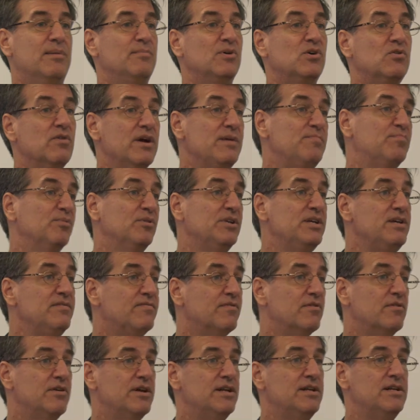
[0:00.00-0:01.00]
I'm a great
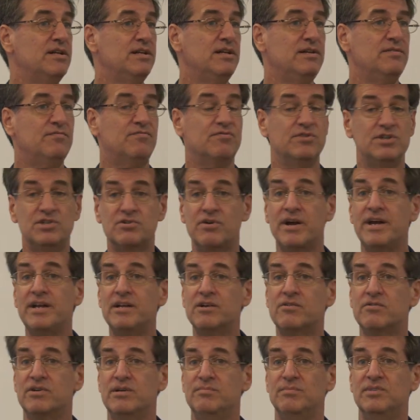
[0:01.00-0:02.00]
believer in free trade
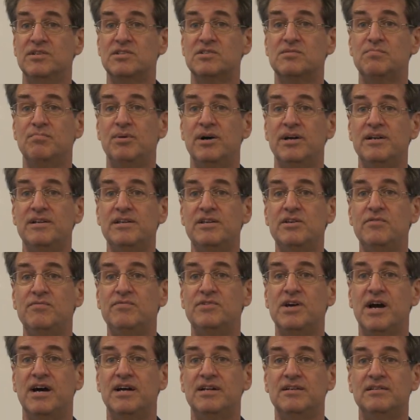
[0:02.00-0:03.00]
agreements, but you've
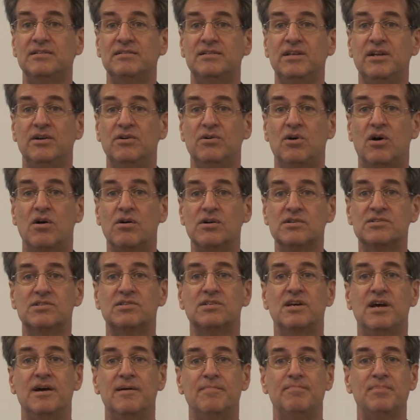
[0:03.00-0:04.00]
got, you know,
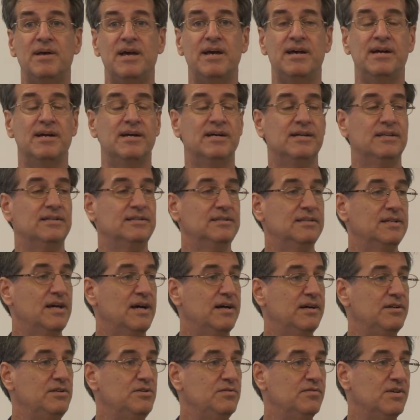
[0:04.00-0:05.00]
RCEP and
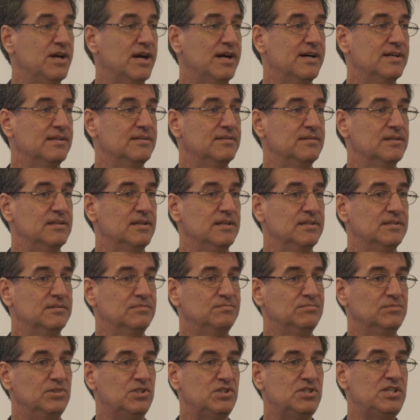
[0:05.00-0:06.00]
uh, you've got uh,
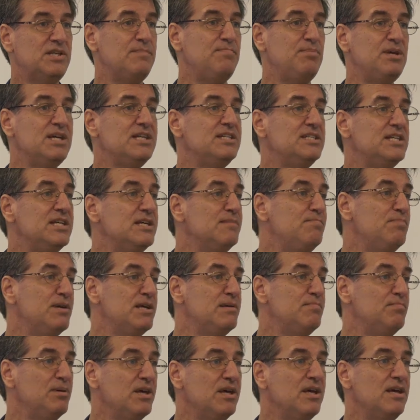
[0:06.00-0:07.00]

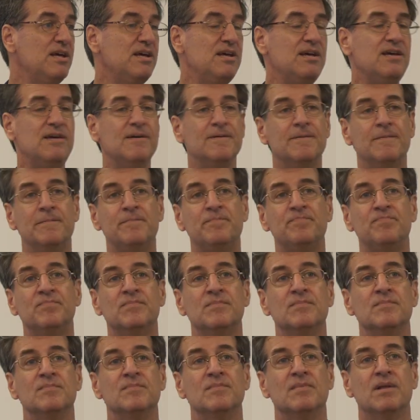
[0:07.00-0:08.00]
CPTPP.
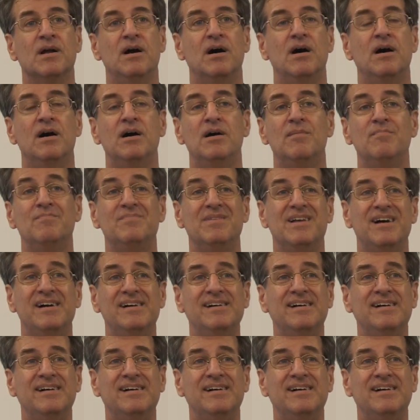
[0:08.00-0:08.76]
Um,